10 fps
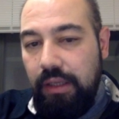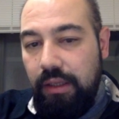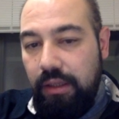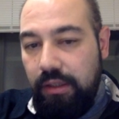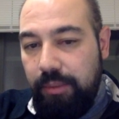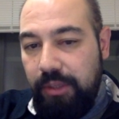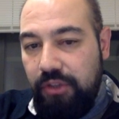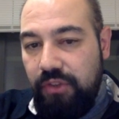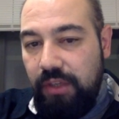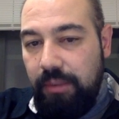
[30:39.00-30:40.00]
in the
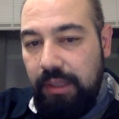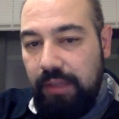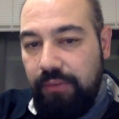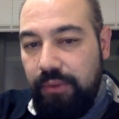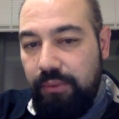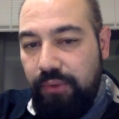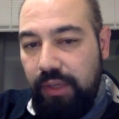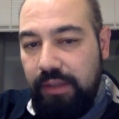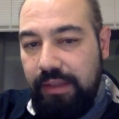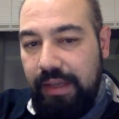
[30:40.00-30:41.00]
page table, and we
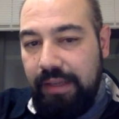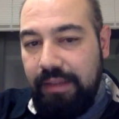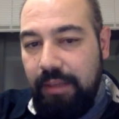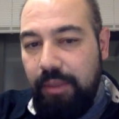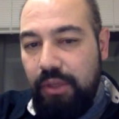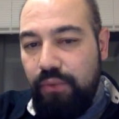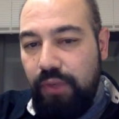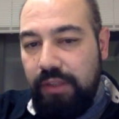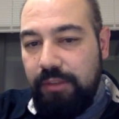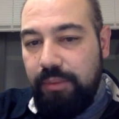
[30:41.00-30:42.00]
find that page
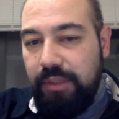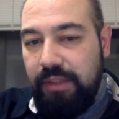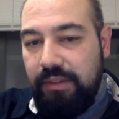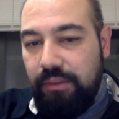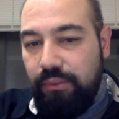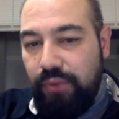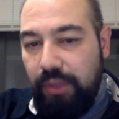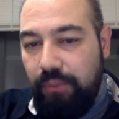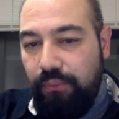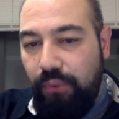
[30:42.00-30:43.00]
1 is placed in frame
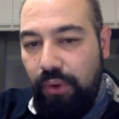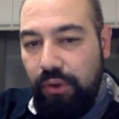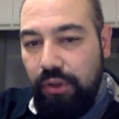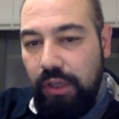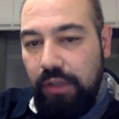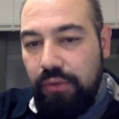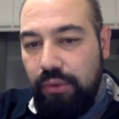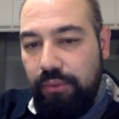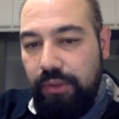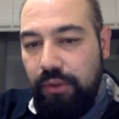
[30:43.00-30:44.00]
4. So
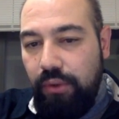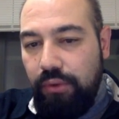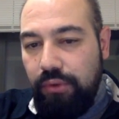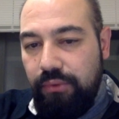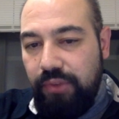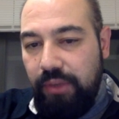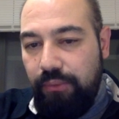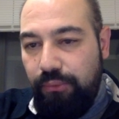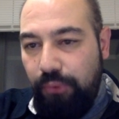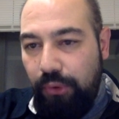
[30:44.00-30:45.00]
we go to the frame
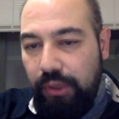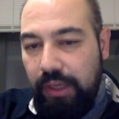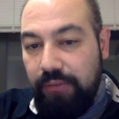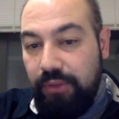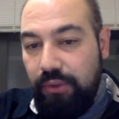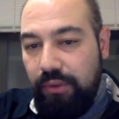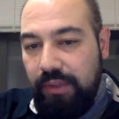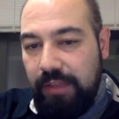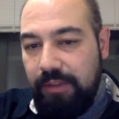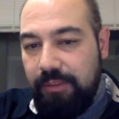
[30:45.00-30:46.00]
4, and we know
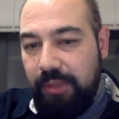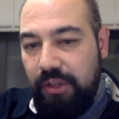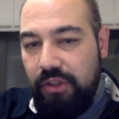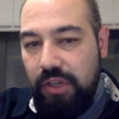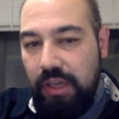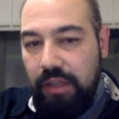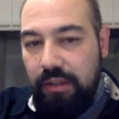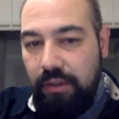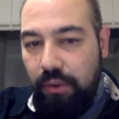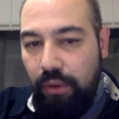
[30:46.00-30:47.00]
that this page,
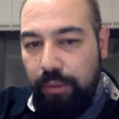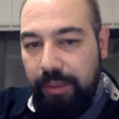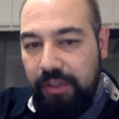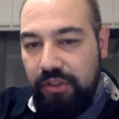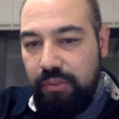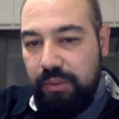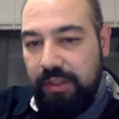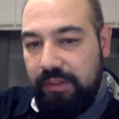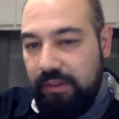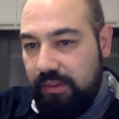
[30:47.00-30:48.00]
the whole page is
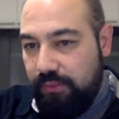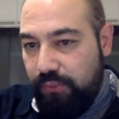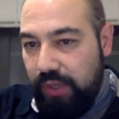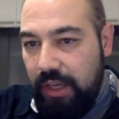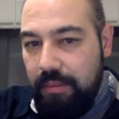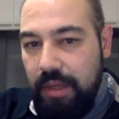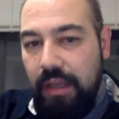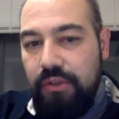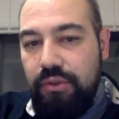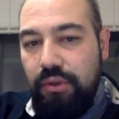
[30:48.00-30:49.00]
placed in this frame.
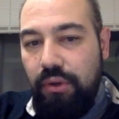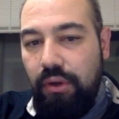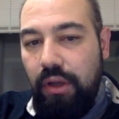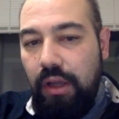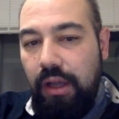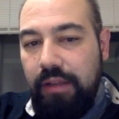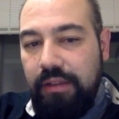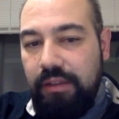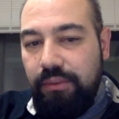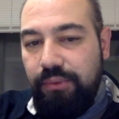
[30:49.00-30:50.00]
So
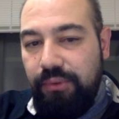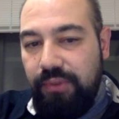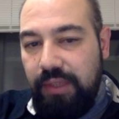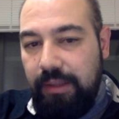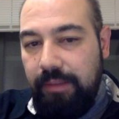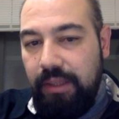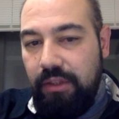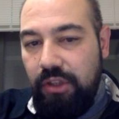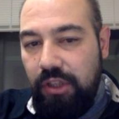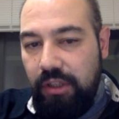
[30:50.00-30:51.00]
150 in
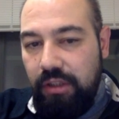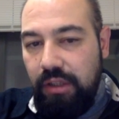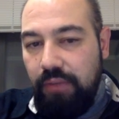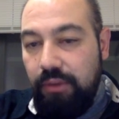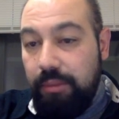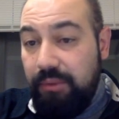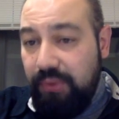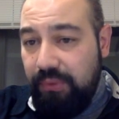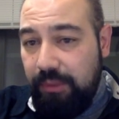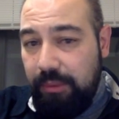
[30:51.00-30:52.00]
here will be
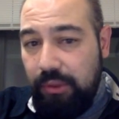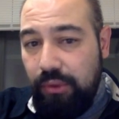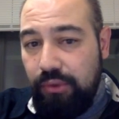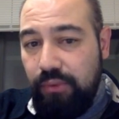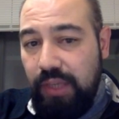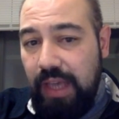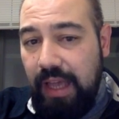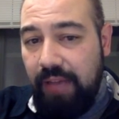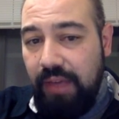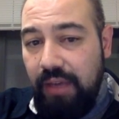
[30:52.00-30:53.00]
50 because we
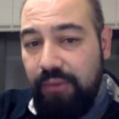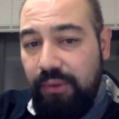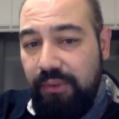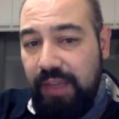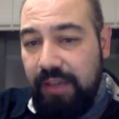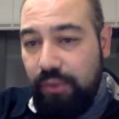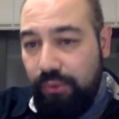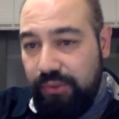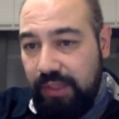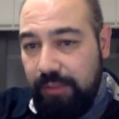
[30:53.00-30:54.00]
have 50 as
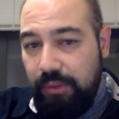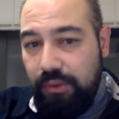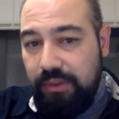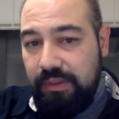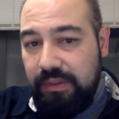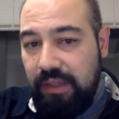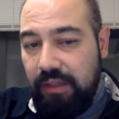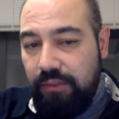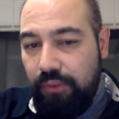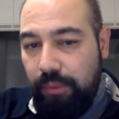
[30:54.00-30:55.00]
offset because it's
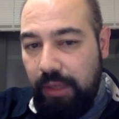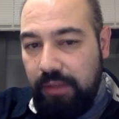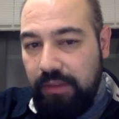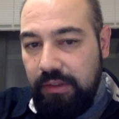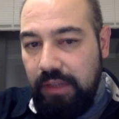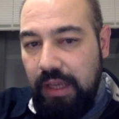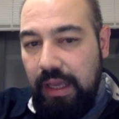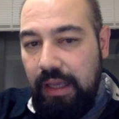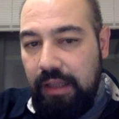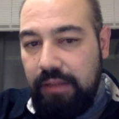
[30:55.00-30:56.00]
starting from 100,
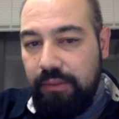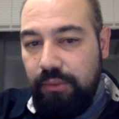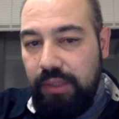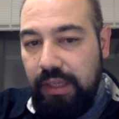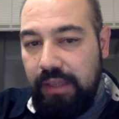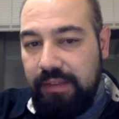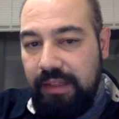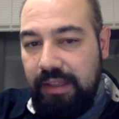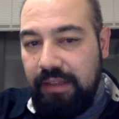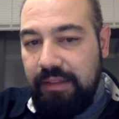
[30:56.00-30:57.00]
and we can say
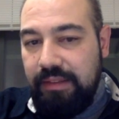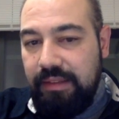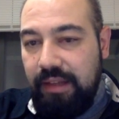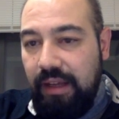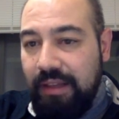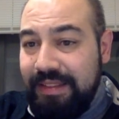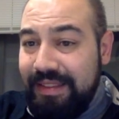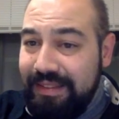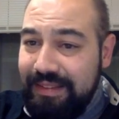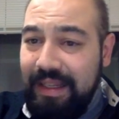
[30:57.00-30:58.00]
that this is the
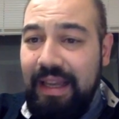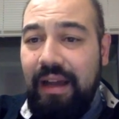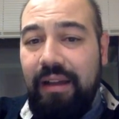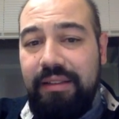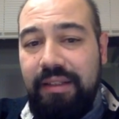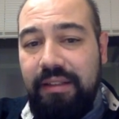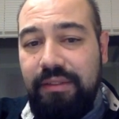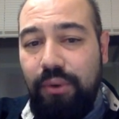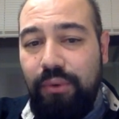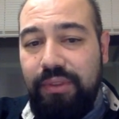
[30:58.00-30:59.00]
100th
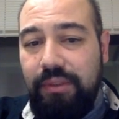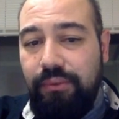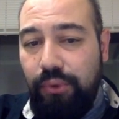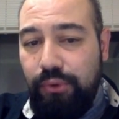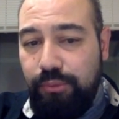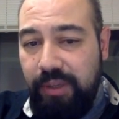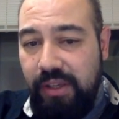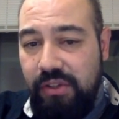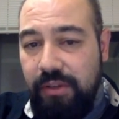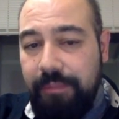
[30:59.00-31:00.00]
address of the first
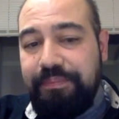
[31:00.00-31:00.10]
page.